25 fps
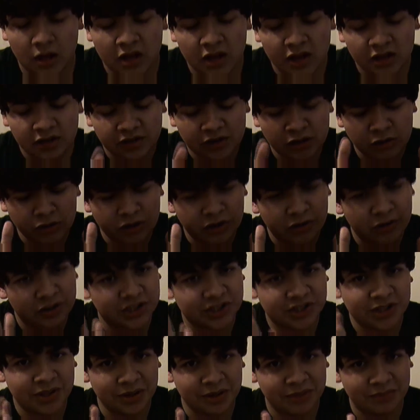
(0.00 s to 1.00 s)
Now, there are
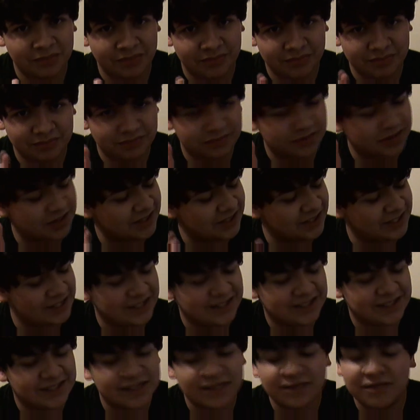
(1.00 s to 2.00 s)
some
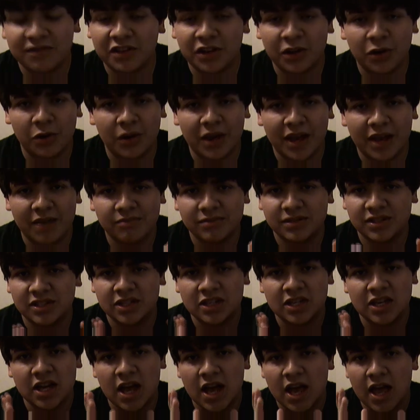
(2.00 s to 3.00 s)
scenes in video games
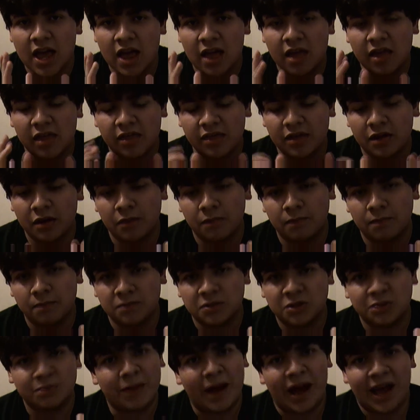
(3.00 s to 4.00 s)
that are
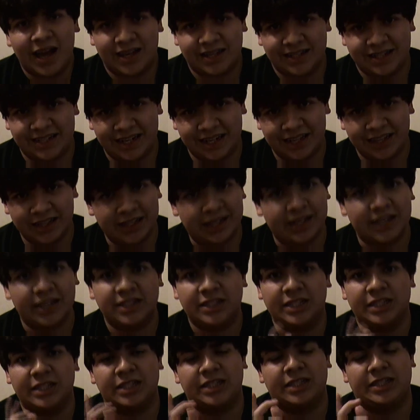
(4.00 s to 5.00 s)
spine-tickling and
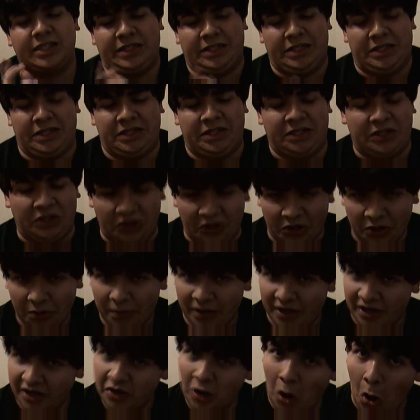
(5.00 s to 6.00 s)
just
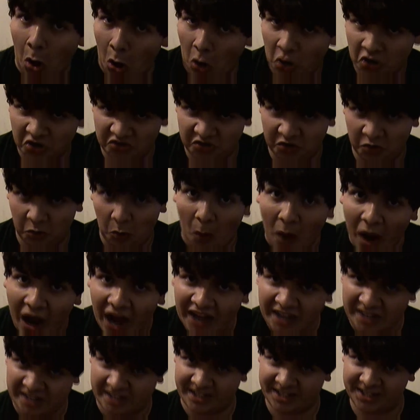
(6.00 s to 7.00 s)
disturbing and hard to
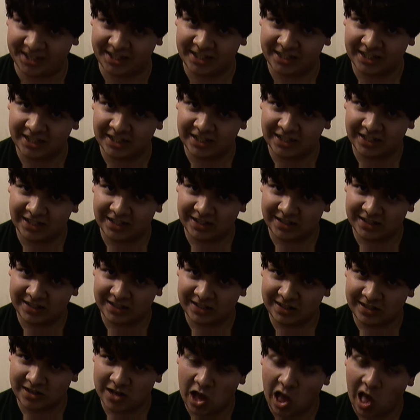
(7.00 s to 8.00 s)
watch.
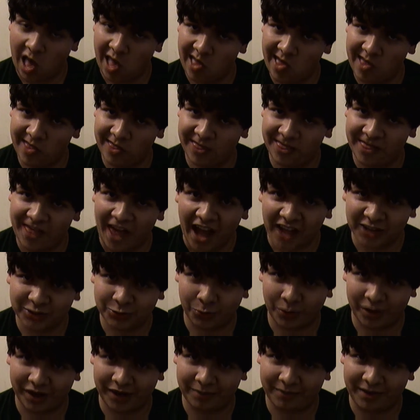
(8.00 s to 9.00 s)
That's
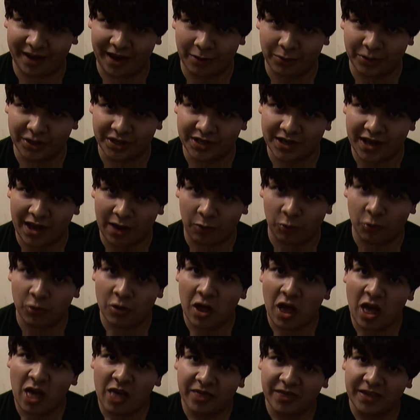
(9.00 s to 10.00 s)
what I'm counting down.
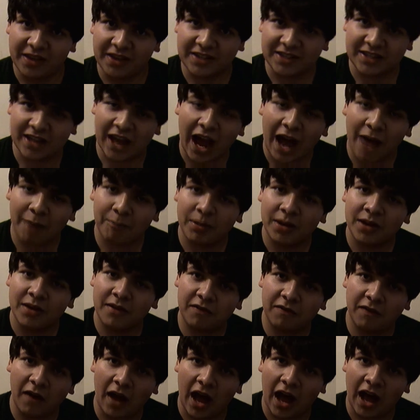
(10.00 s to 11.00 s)
The top
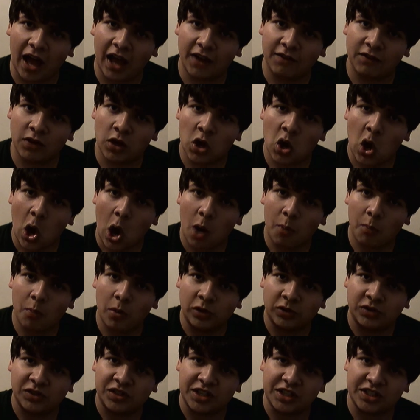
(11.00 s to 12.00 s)
five
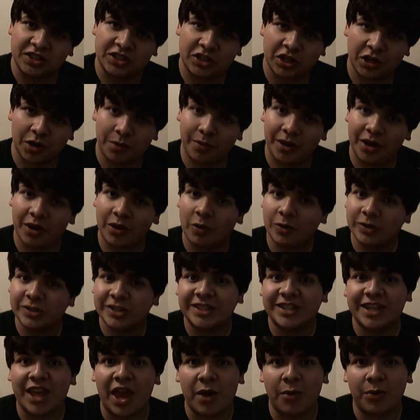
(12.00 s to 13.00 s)
most disturbing or
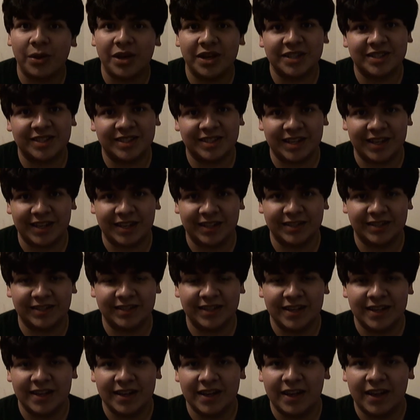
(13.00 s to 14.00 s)
scariest scenes
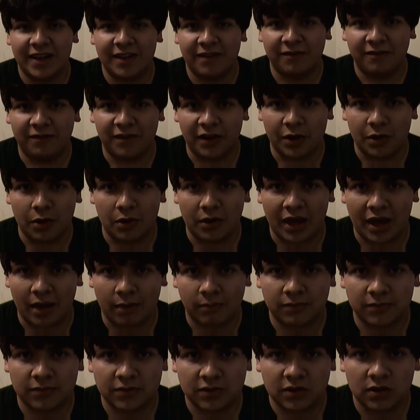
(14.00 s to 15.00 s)
in video
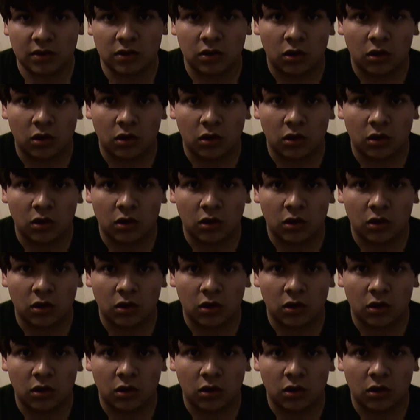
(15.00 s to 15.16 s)
games.